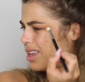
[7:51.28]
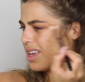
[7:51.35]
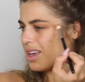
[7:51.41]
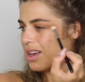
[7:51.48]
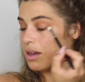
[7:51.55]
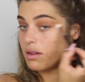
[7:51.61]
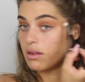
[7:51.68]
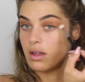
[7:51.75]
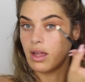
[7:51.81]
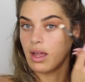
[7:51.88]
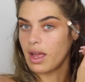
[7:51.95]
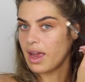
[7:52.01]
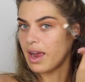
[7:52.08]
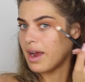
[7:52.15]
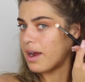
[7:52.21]
yeah
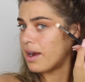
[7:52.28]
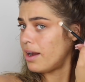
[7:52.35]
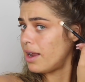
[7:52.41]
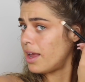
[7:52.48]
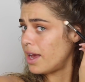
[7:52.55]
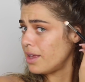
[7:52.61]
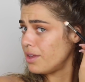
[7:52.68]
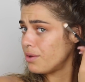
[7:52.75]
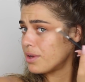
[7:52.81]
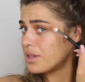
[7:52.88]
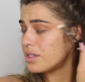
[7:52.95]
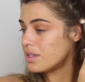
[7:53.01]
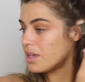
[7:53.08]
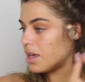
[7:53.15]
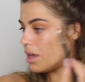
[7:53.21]
hairline you
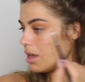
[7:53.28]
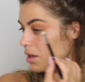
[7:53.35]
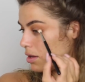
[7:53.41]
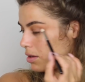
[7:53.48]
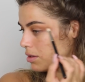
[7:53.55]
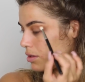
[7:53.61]
can say